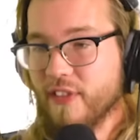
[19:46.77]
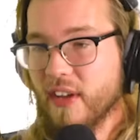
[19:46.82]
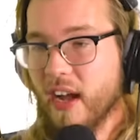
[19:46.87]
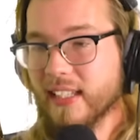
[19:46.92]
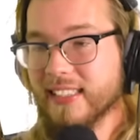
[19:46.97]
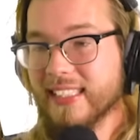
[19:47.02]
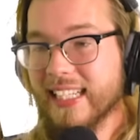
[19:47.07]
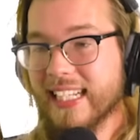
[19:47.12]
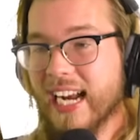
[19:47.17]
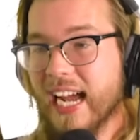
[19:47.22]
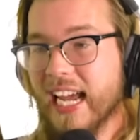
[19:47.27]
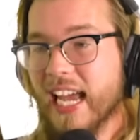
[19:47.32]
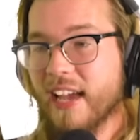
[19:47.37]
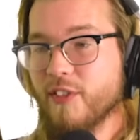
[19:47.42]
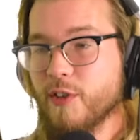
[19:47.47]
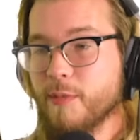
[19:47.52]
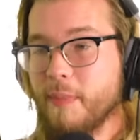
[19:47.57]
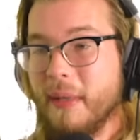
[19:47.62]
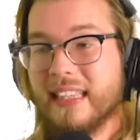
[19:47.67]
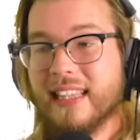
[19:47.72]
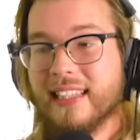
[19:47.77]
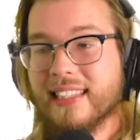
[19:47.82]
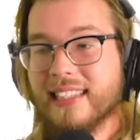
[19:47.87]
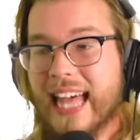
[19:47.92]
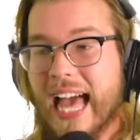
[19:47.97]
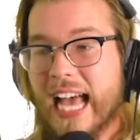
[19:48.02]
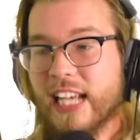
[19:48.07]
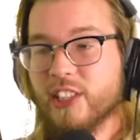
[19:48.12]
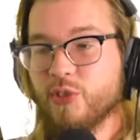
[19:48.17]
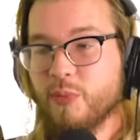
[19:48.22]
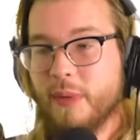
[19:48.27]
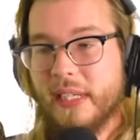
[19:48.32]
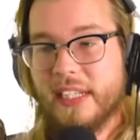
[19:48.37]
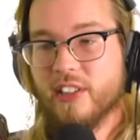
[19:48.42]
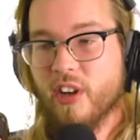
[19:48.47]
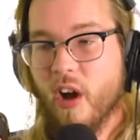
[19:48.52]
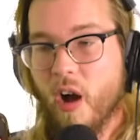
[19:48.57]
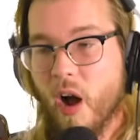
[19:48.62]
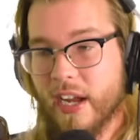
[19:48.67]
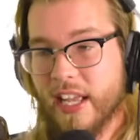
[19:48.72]
fiance and I have spent the last week
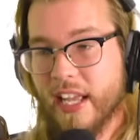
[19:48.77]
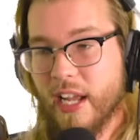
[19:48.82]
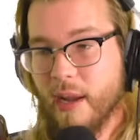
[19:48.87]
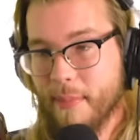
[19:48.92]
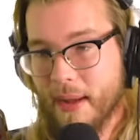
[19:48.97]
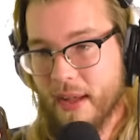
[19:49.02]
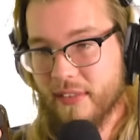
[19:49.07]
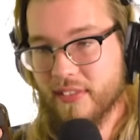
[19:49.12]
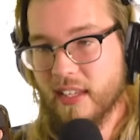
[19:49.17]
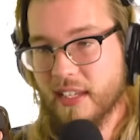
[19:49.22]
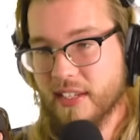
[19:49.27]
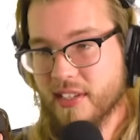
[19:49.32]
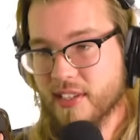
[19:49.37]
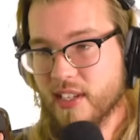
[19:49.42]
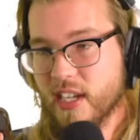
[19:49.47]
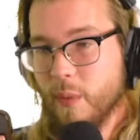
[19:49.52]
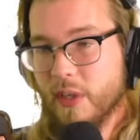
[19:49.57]
talking about this.